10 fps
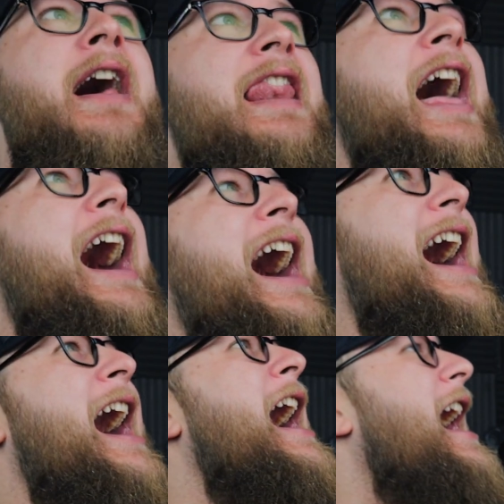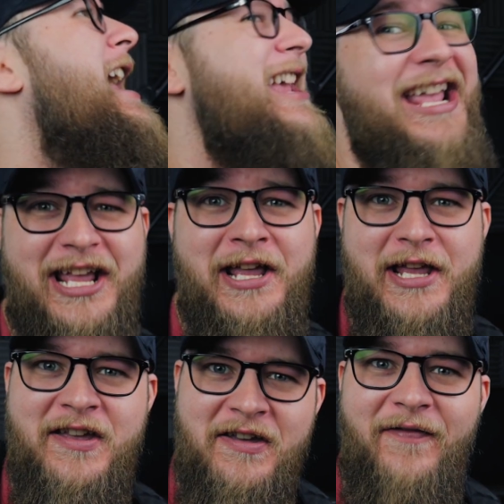alive.
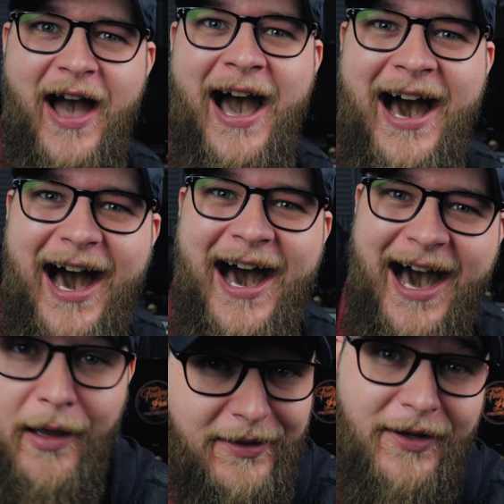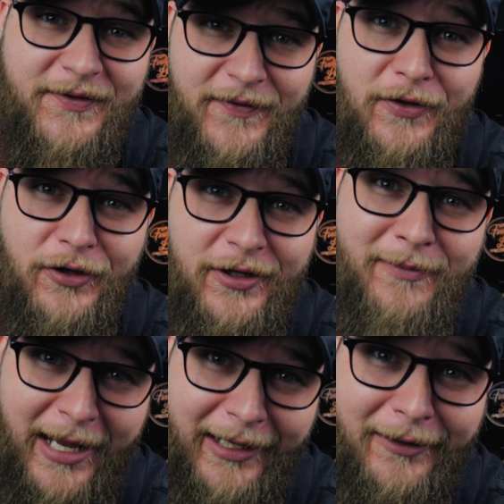It does feel good to
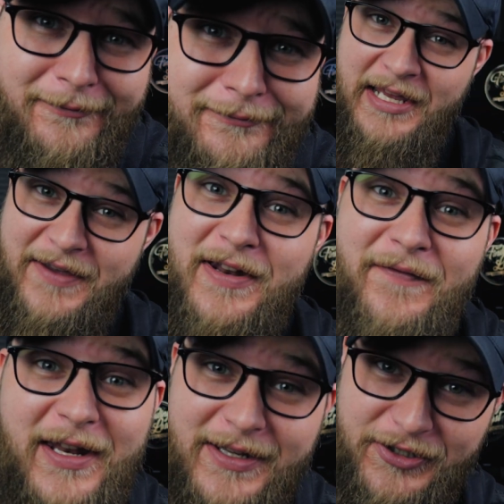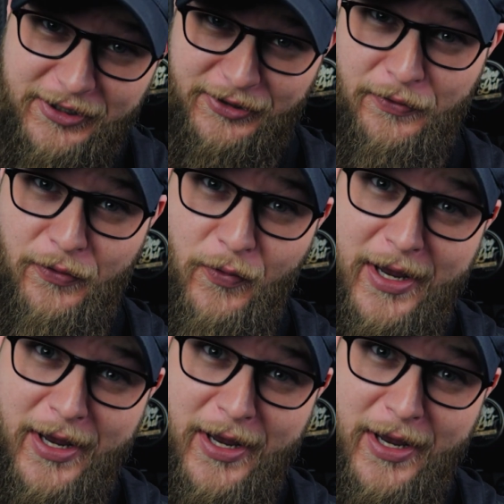make it. Even if it is just through the